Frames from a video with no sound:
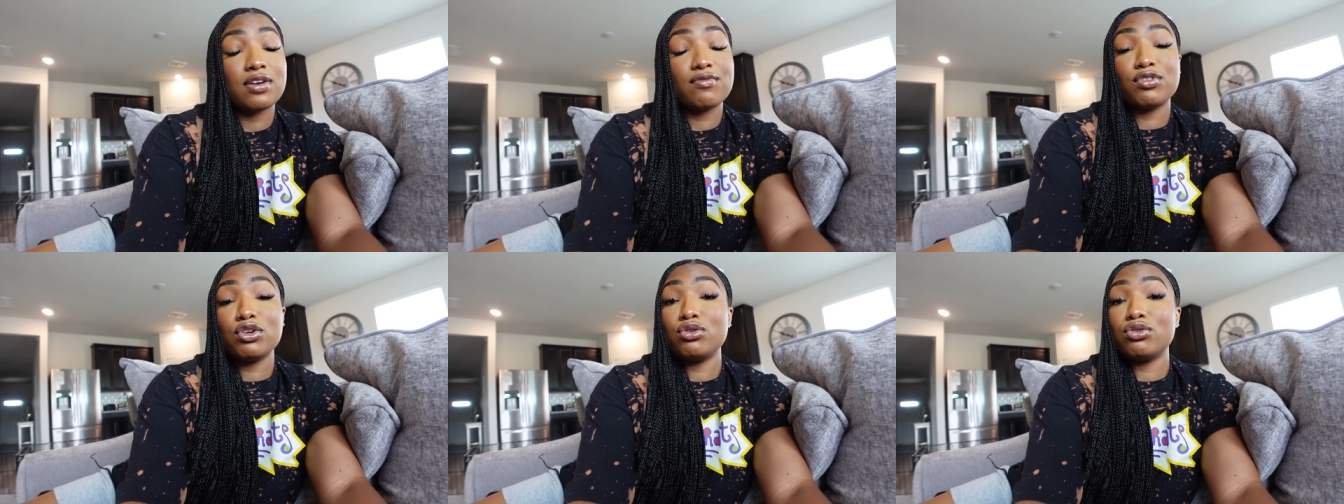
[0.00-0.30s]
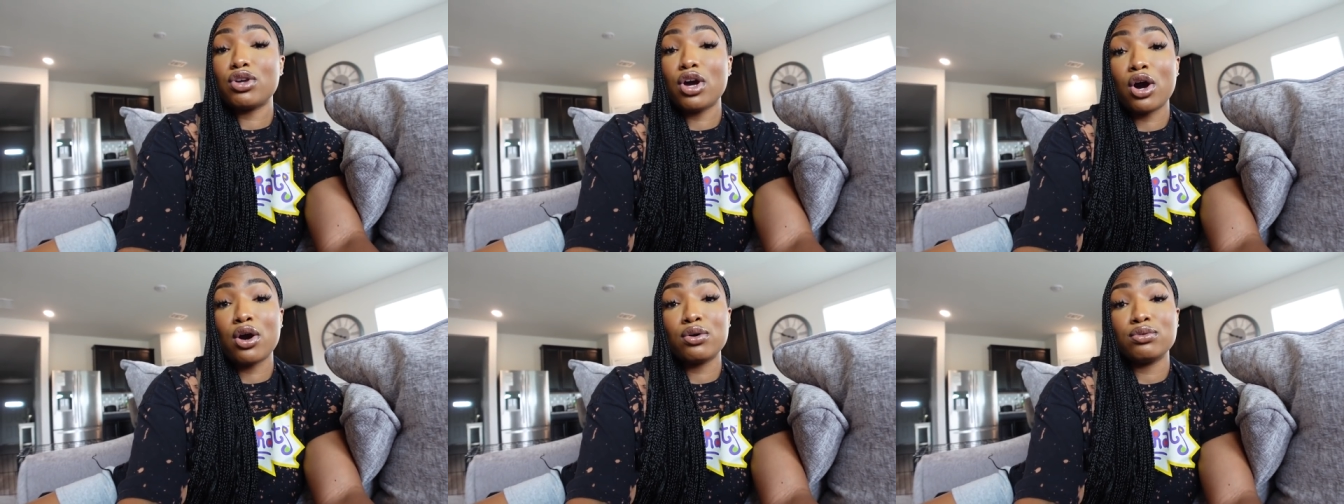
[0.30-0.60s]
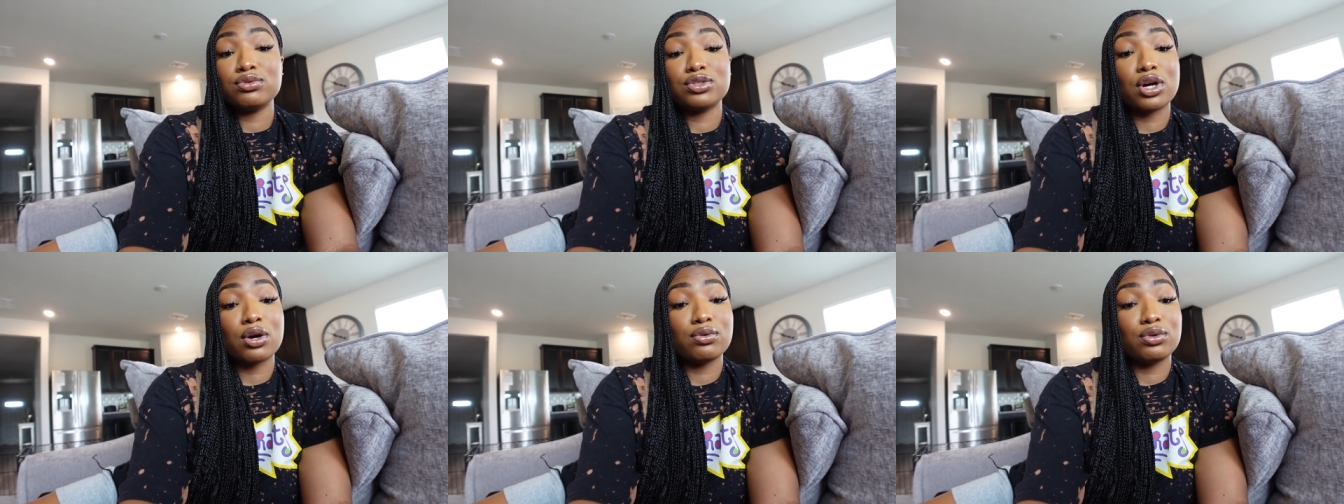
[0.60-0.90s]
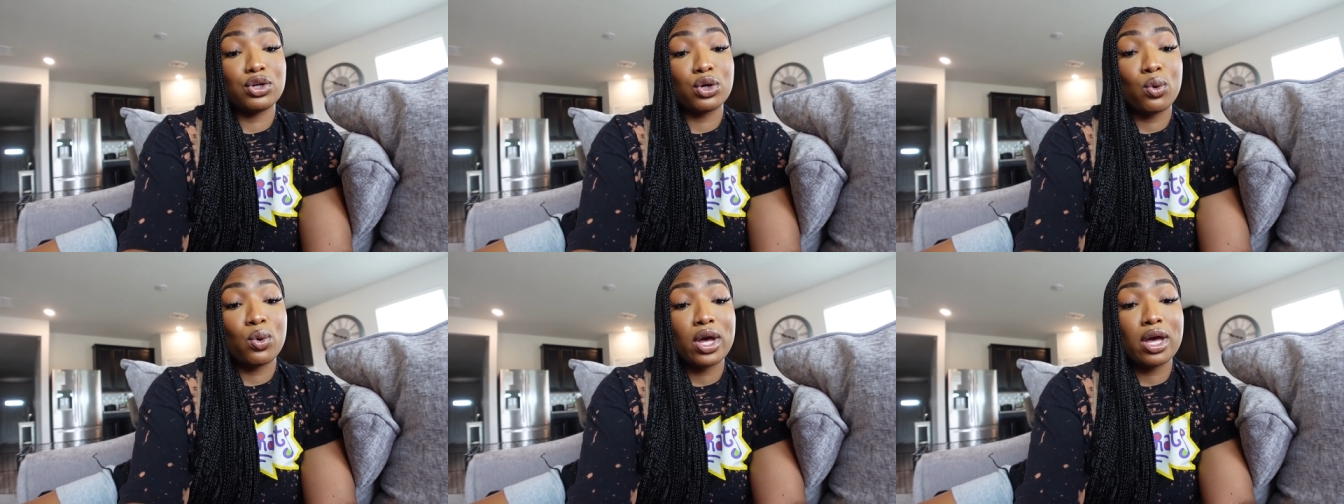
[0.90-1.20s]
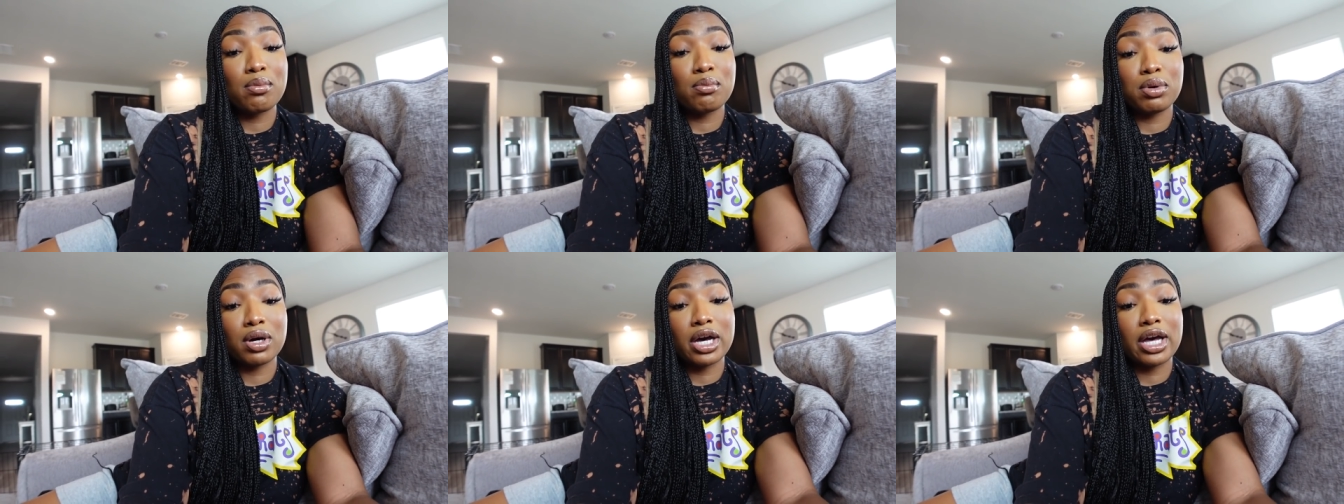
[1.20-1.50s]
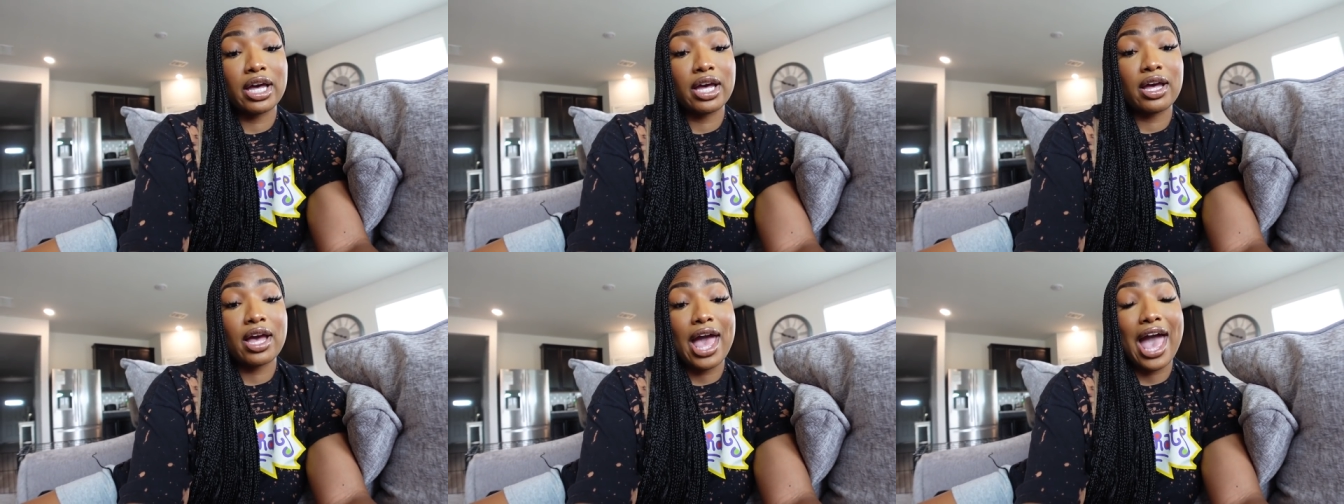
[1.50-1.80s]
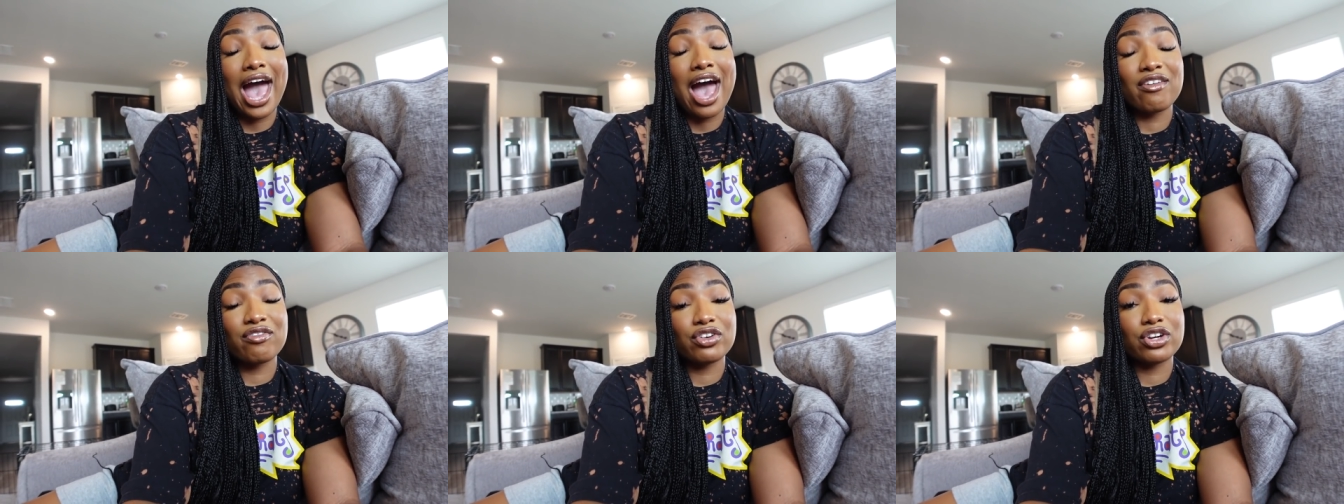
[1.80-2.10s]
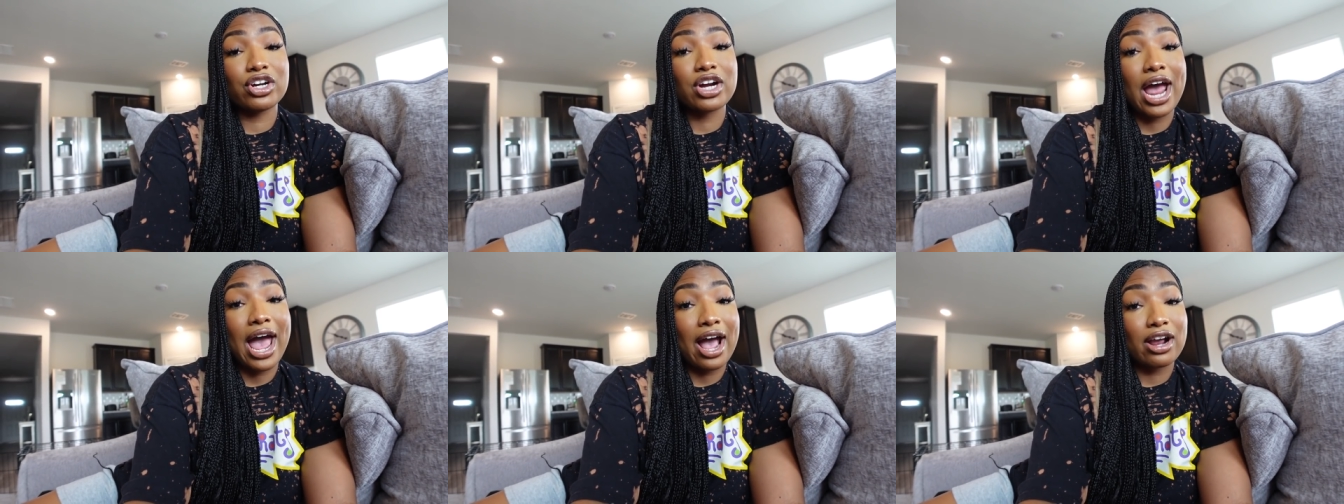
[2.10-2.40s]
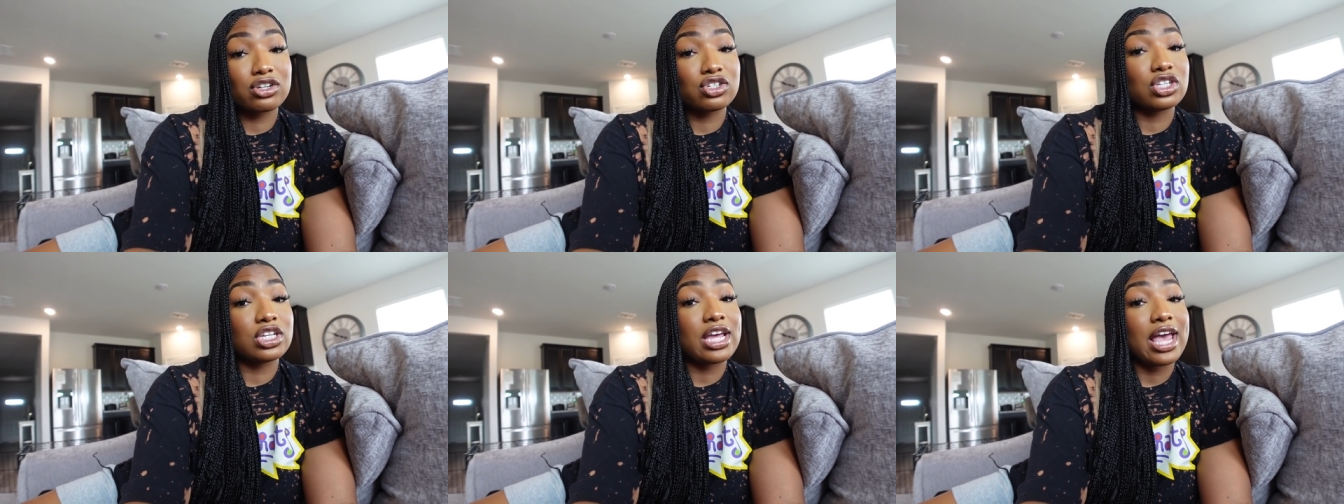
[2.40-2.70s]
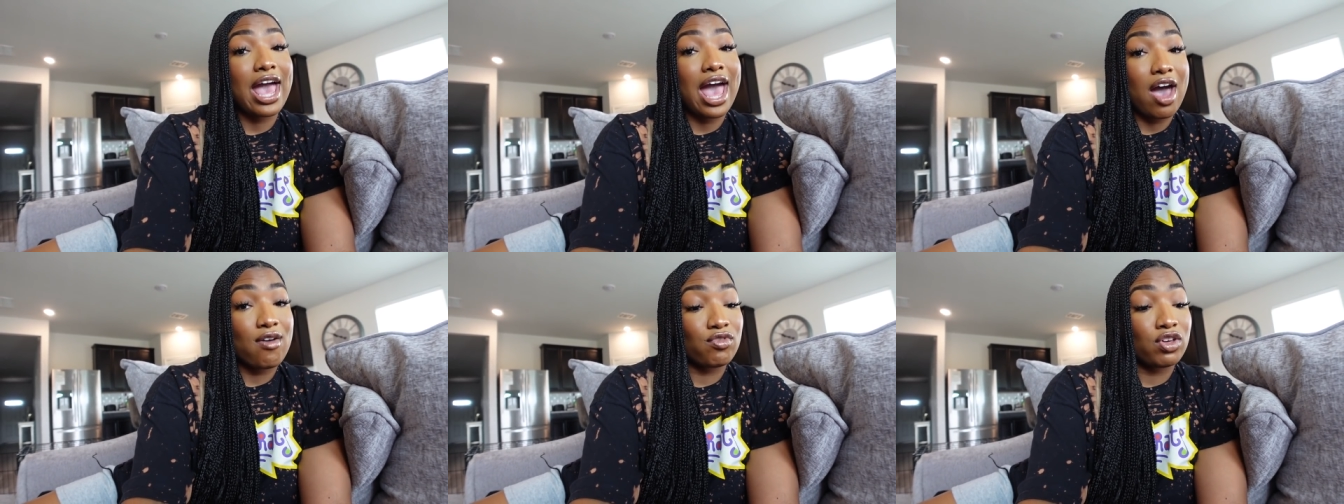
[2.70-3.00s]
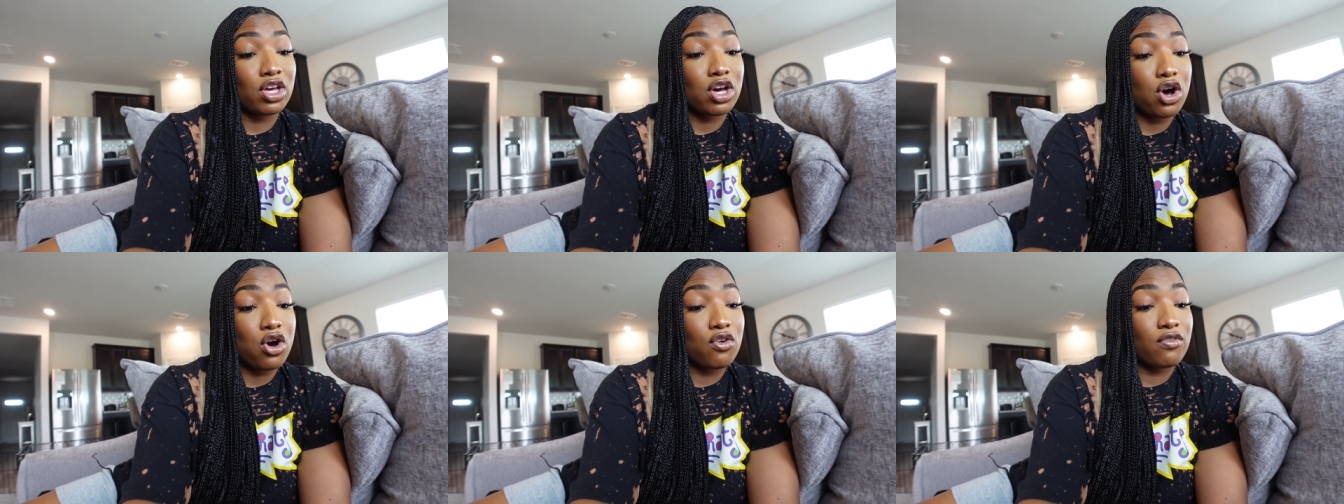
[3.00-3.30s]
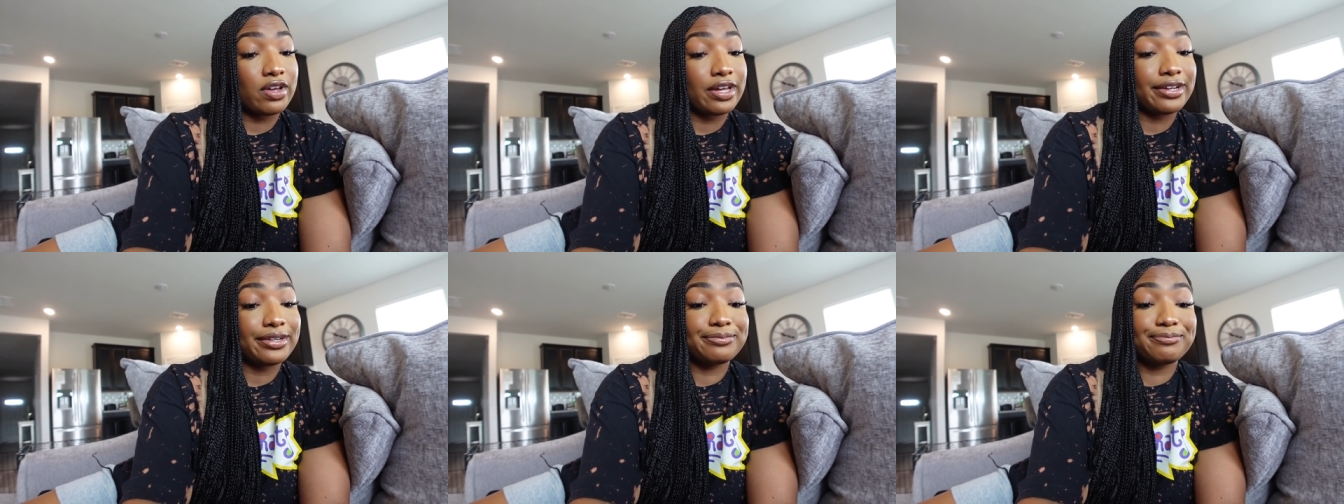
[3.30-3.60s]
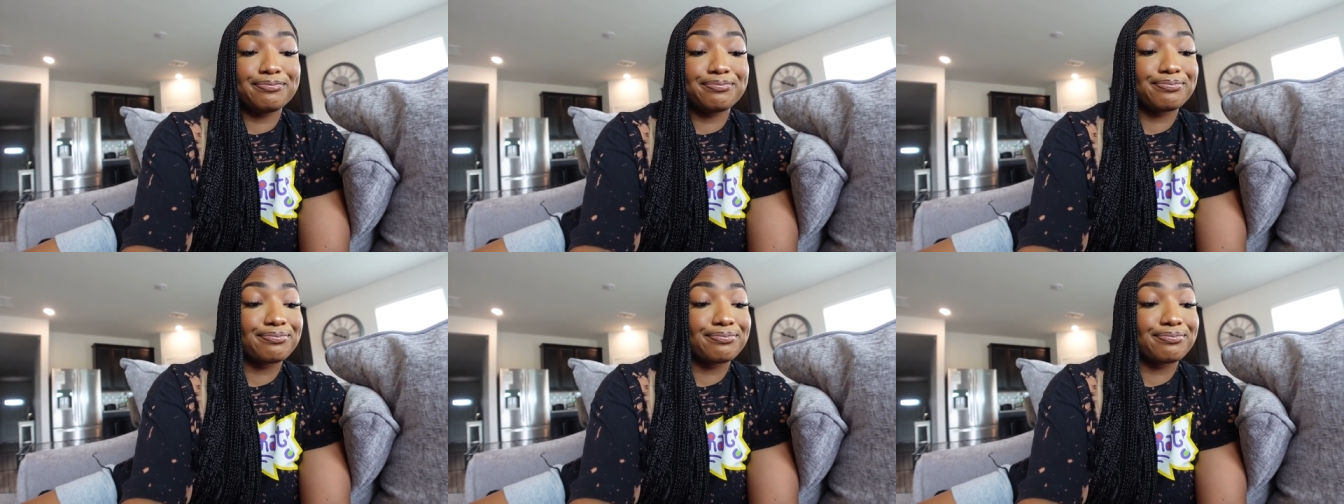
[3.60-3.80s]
If you don't, don't do it. But after actually having COVID,